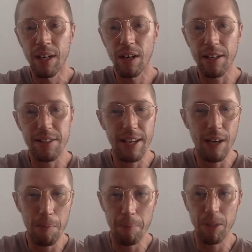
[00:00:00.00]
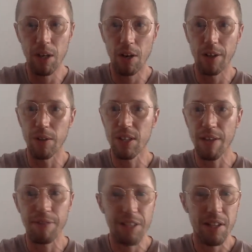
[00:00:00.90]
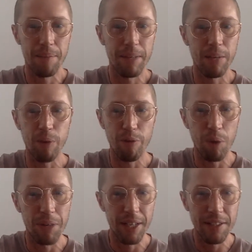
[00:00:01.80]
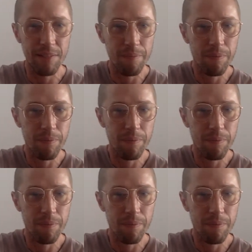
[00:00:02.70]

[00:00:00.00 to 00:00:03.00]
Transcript: Like I said, Upamecano is definitely somebody we've wanted.